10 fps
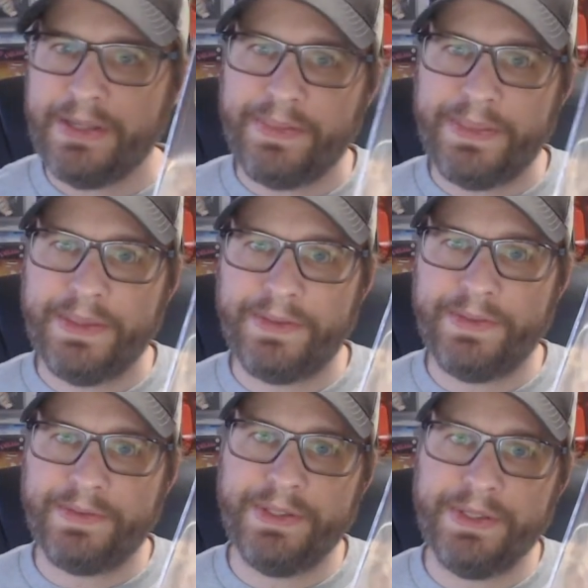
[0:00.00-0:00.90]

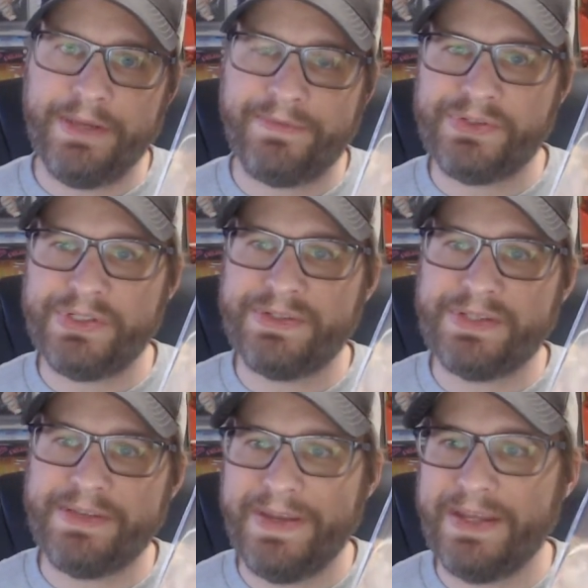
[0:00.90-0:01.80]
the adversities they
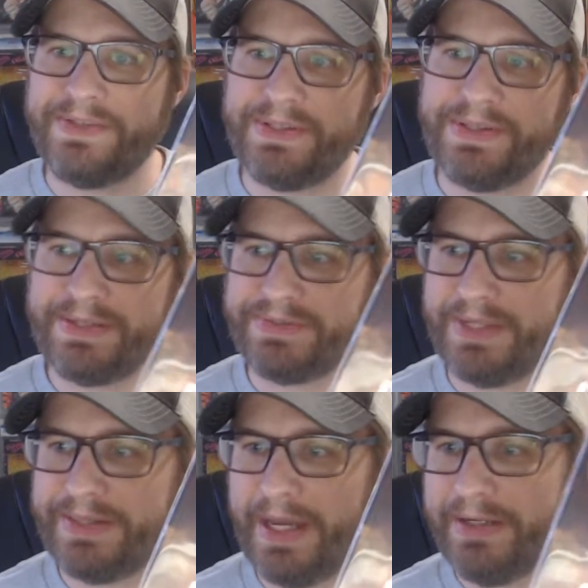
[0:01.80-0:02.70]
face and things like
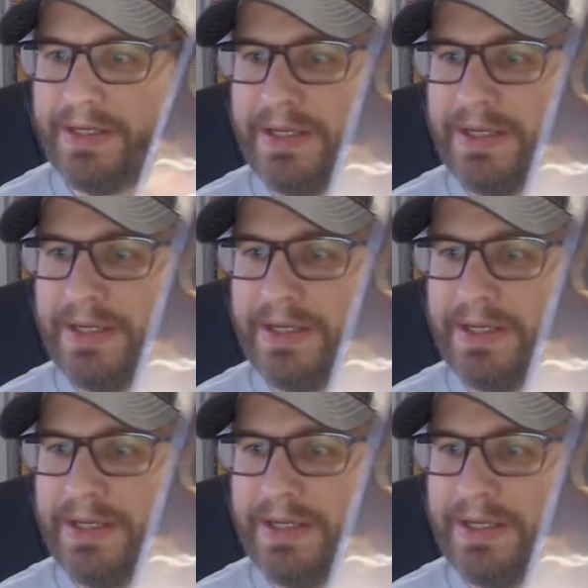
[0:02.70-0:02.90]
that.